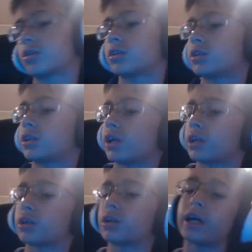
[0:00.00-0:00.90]
you can see that
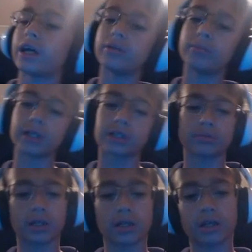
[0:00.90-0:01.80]
the light makes
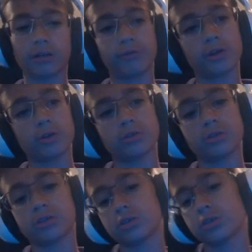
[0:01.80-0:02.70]
my
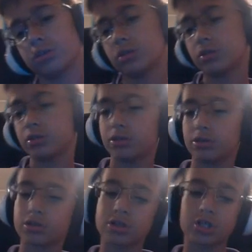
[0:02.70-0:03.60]
headphones
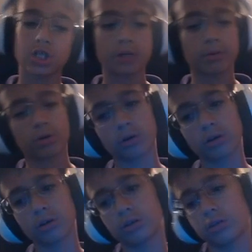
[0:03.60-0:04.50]
shimmer.
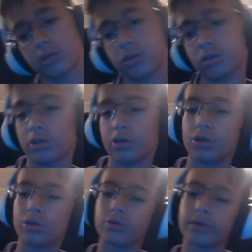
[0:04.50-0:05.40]

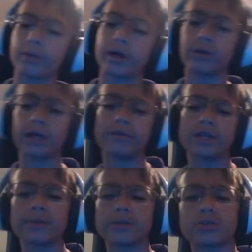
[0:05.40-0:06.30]
Wait, why do I have a
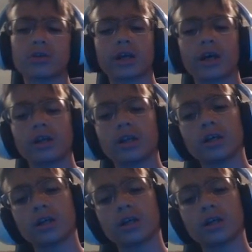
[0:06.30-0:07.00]
diamond sword again?